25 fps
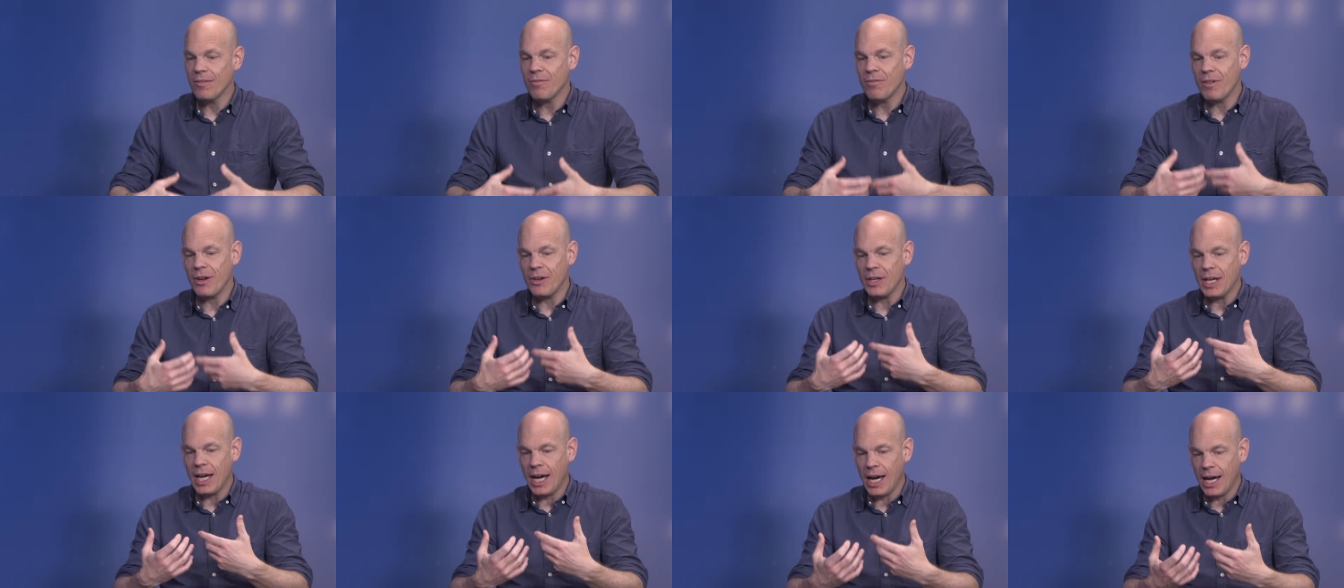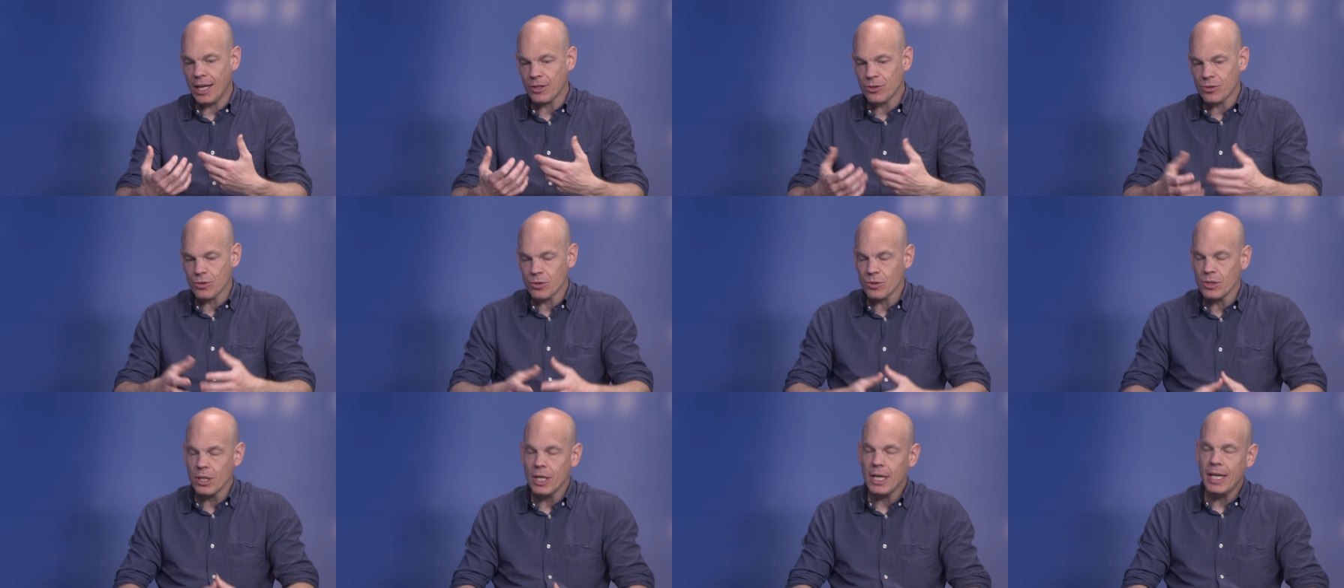Very hard
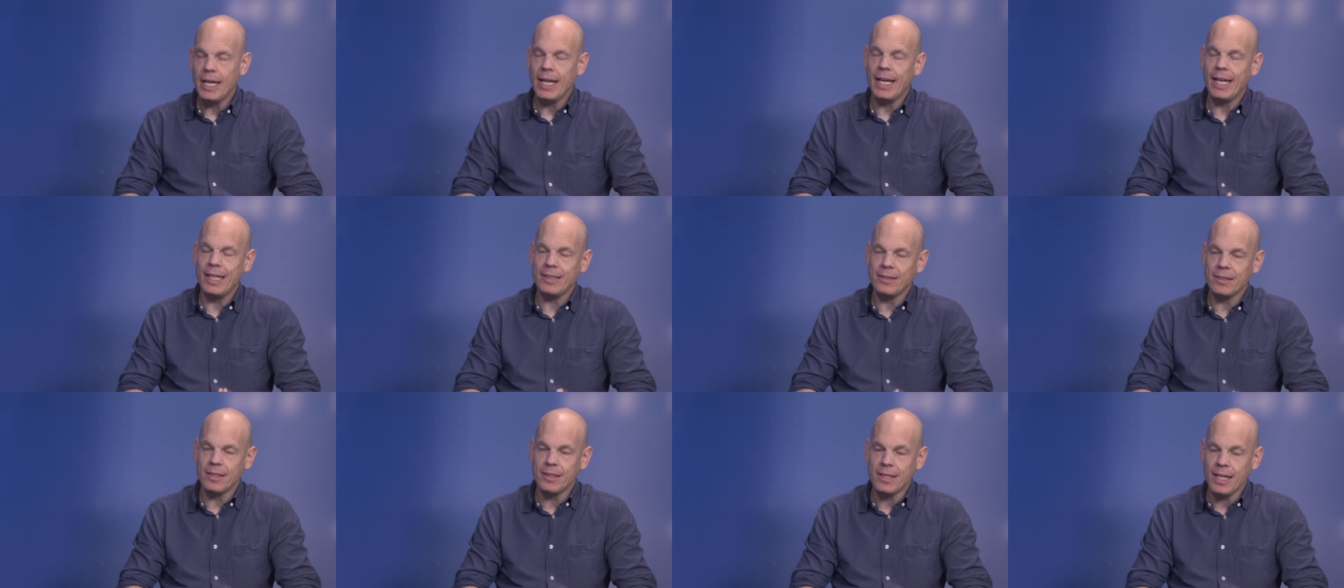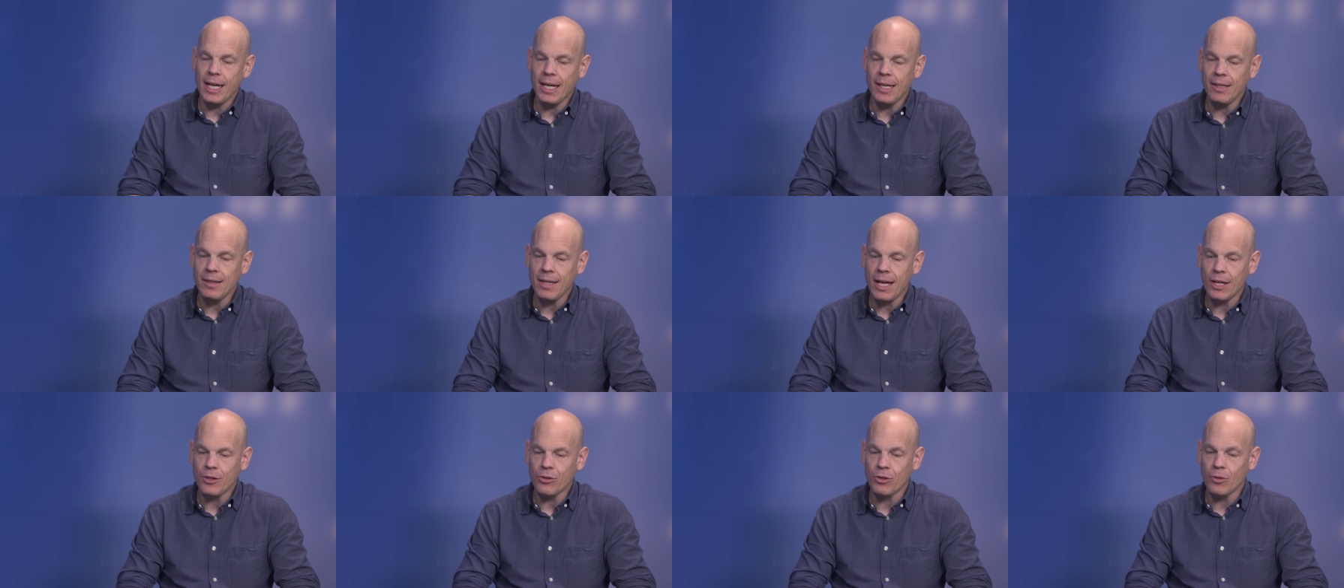to
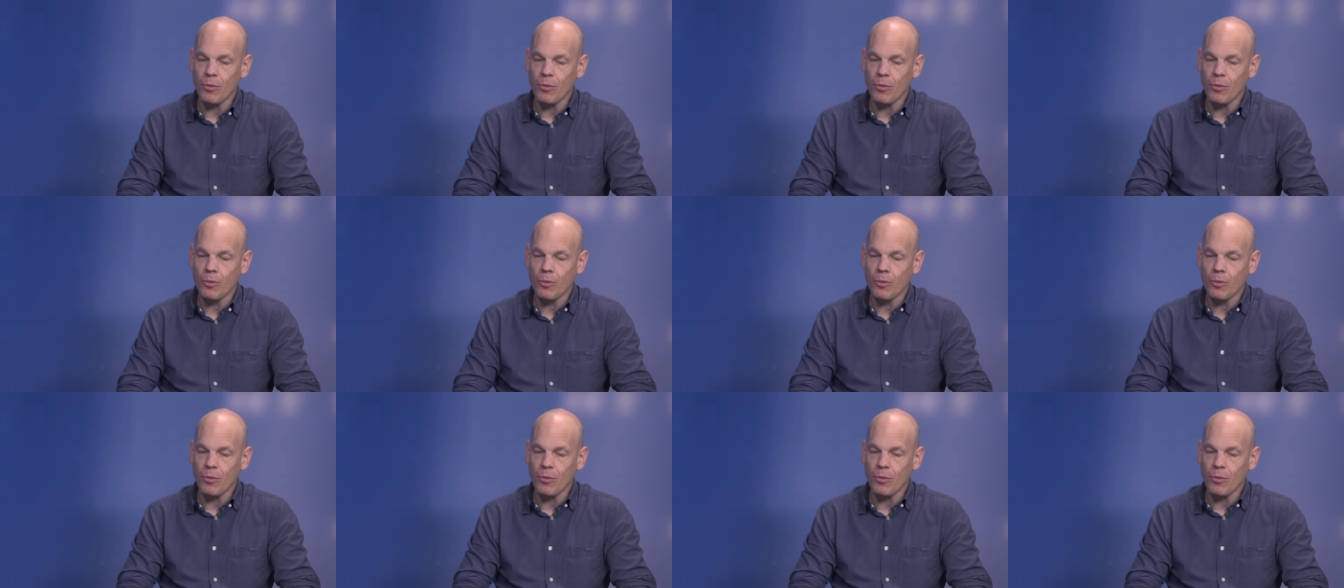ascertain that.